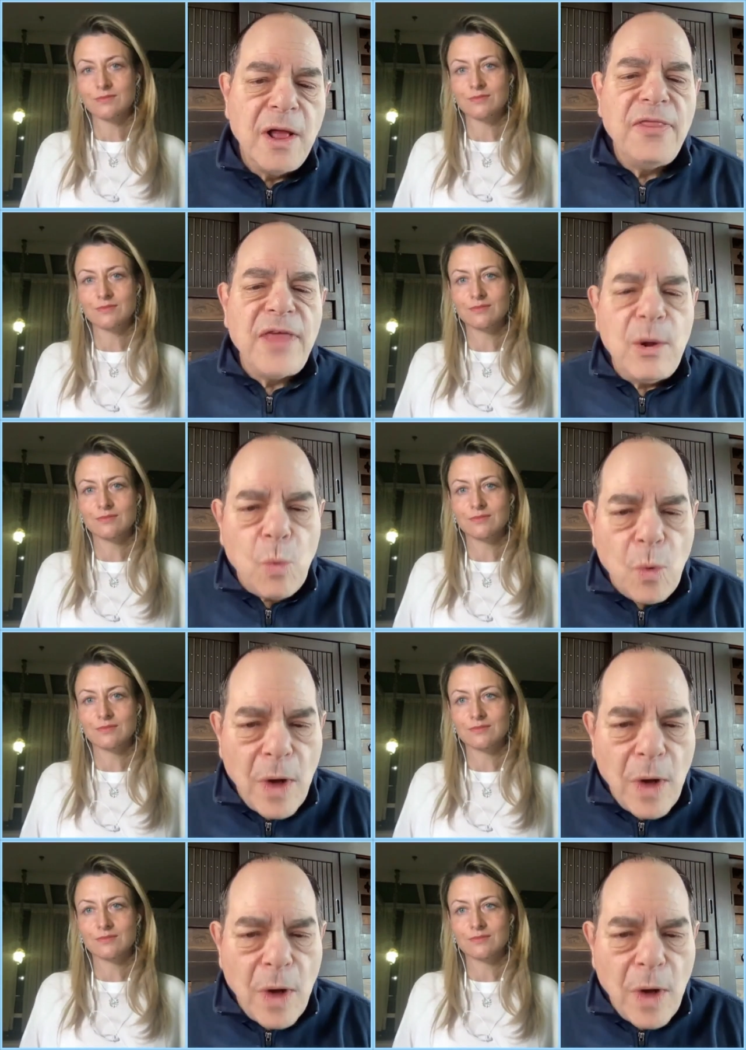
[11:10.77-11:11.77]
Speaker 1: They
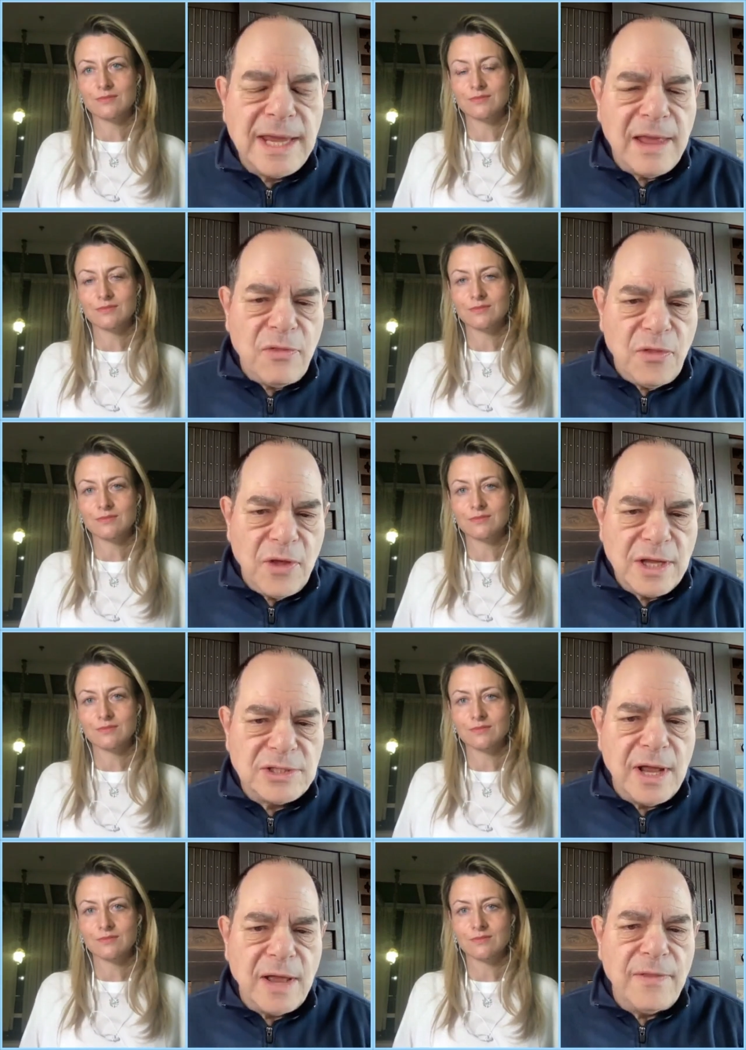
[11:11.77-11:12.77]
want to get
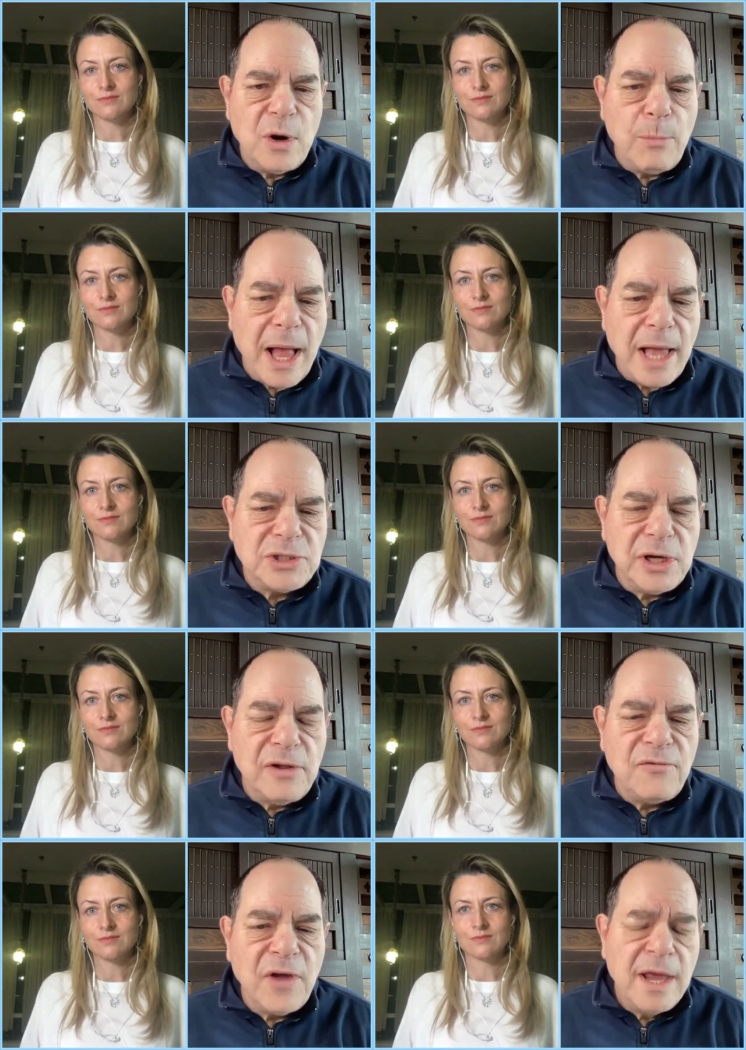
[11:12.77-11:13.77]
things done that are
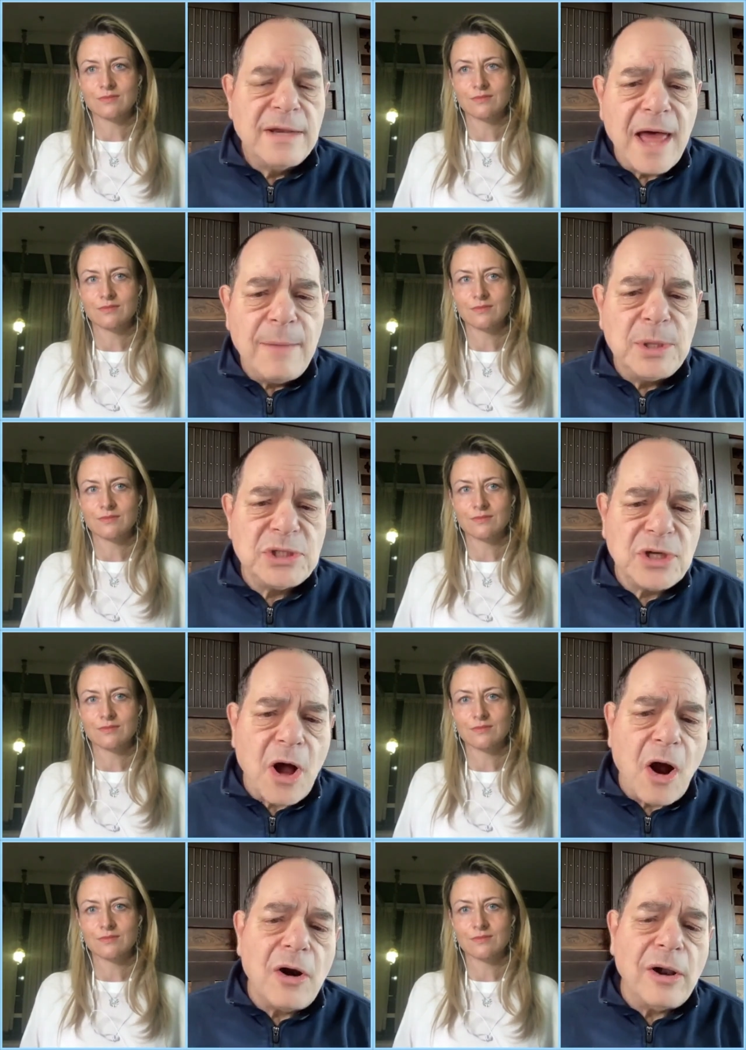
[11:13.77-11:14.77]
positive. Thomas
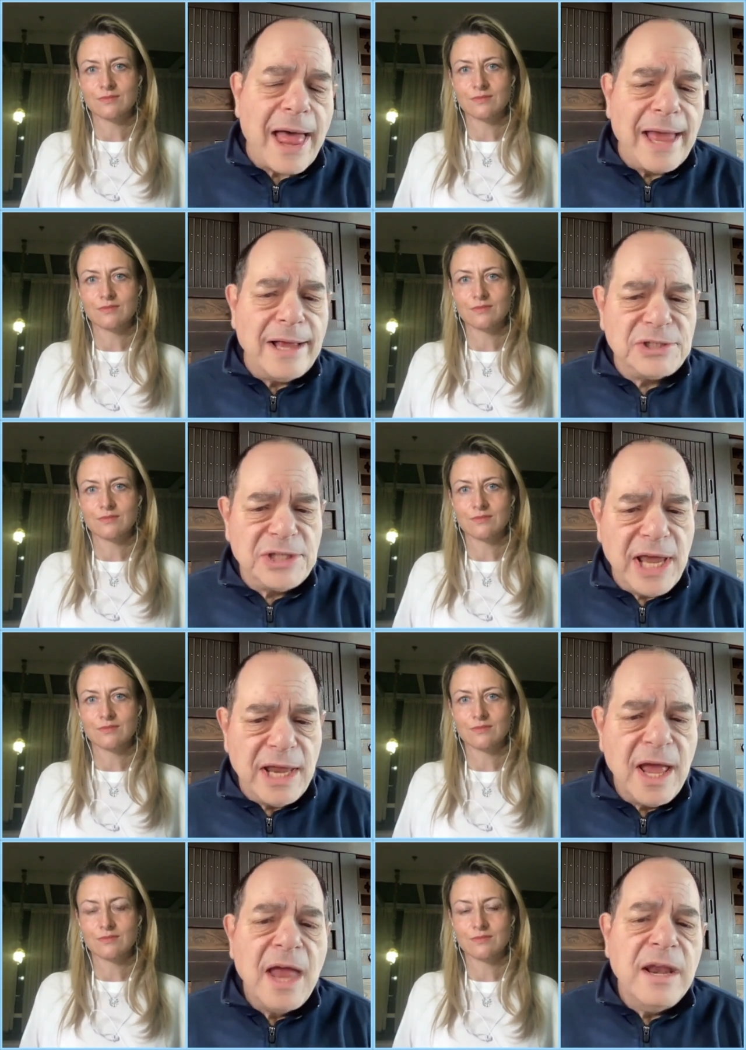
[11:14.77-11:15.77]
Carlyle
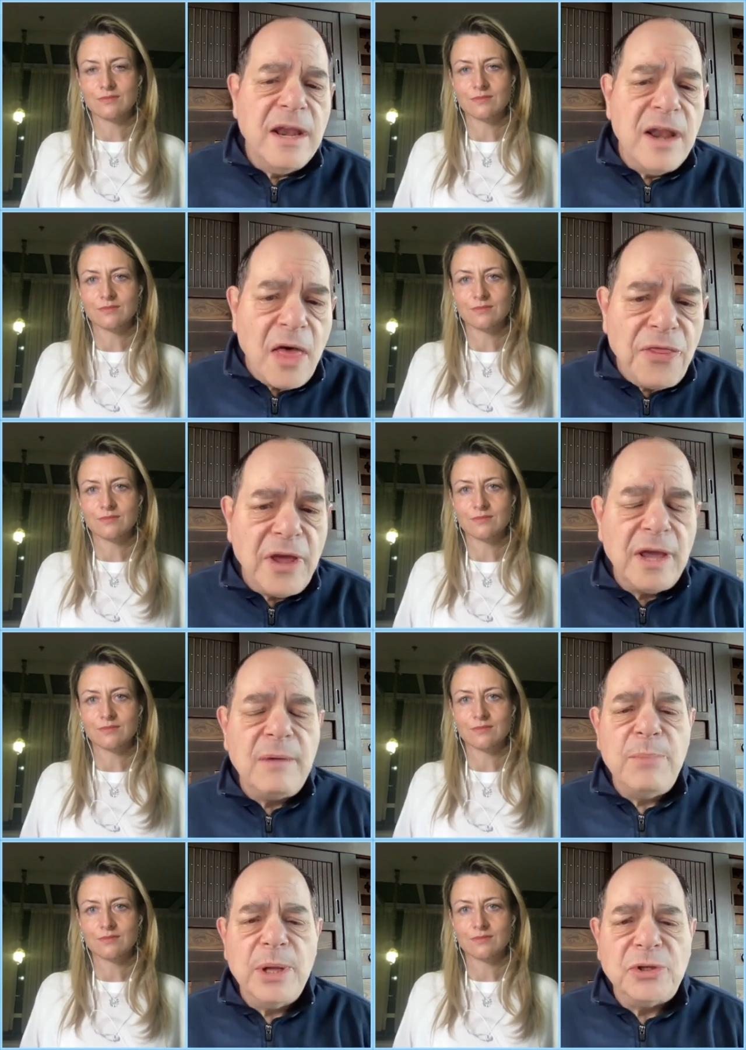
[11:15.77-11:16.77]
said,
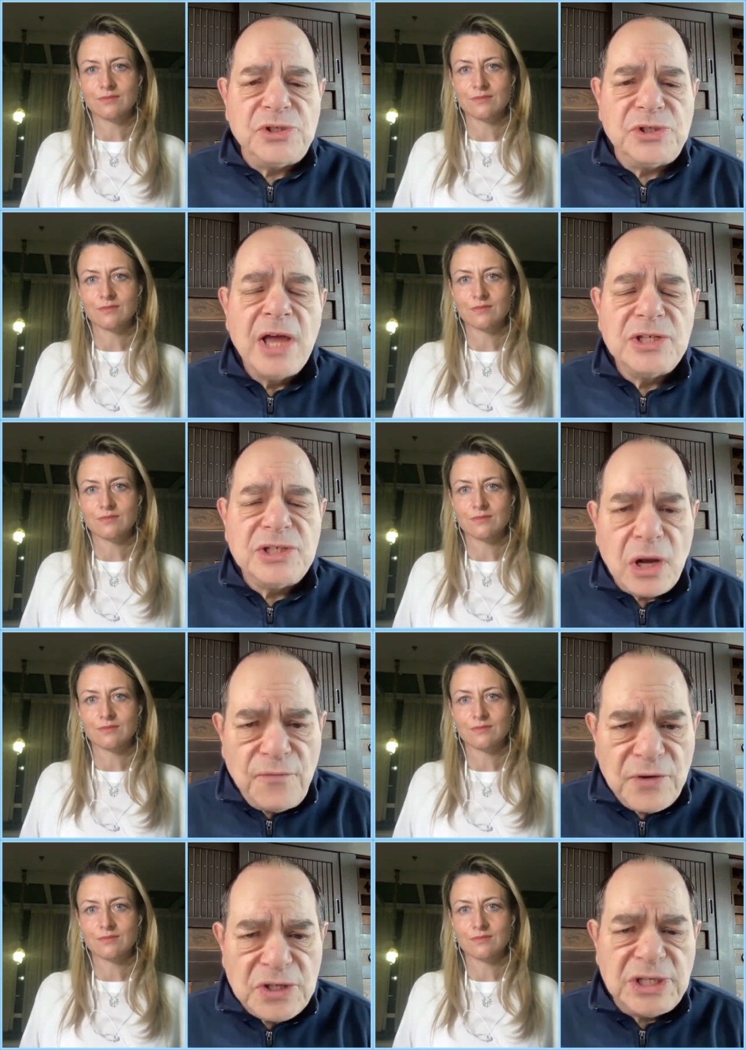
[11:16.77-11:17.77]
Nothing builds
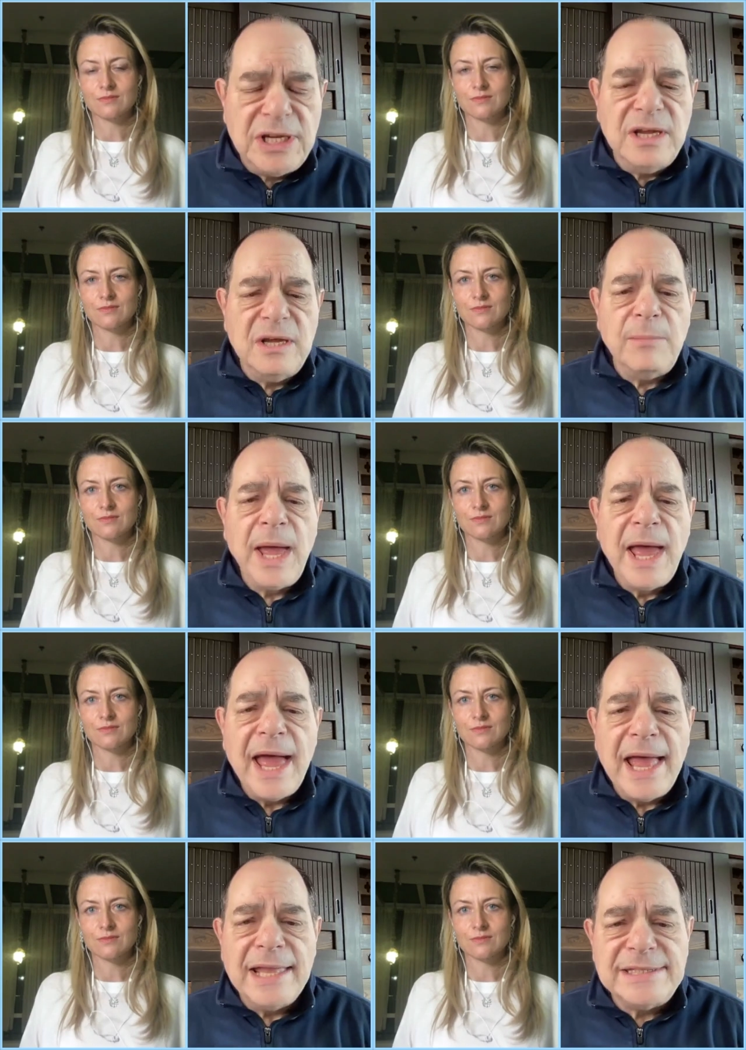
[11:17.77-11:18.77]
self esteem
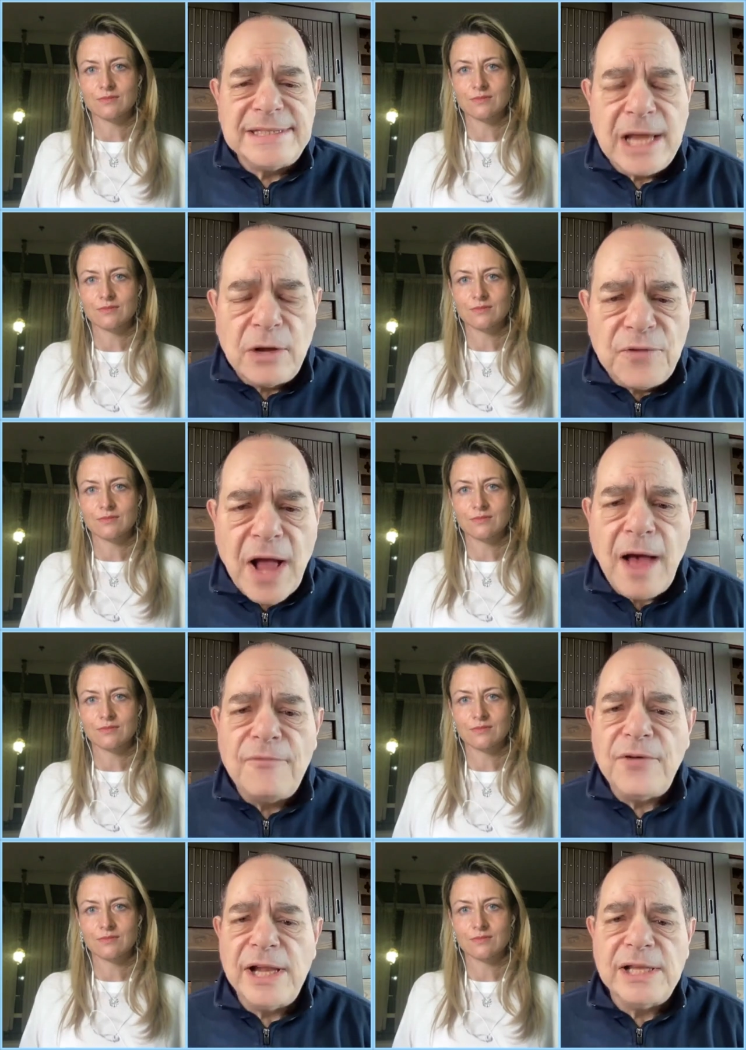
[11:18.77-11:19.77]
and self
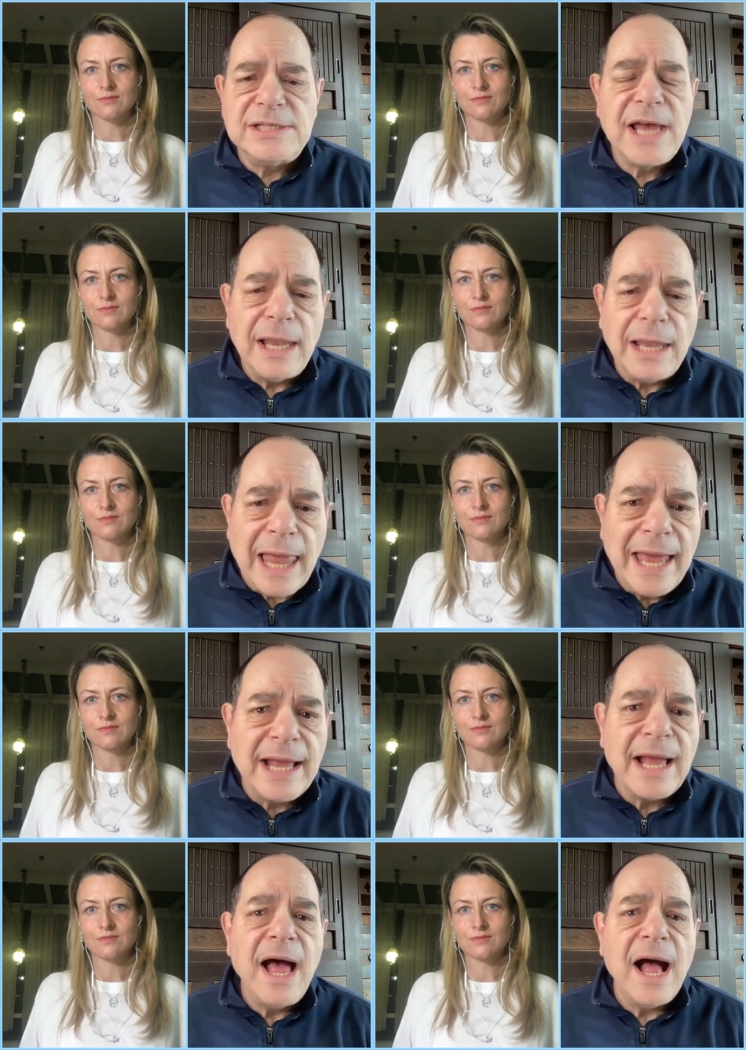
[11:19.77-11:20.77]
confidence
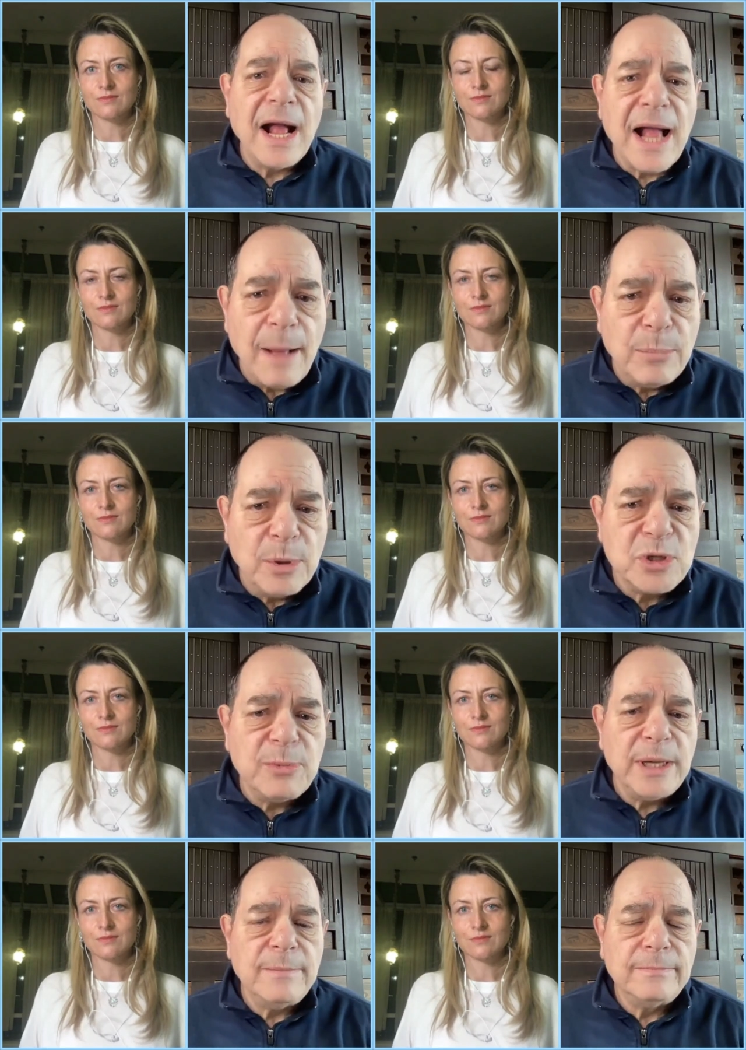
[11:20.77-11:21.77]
like accomplishment.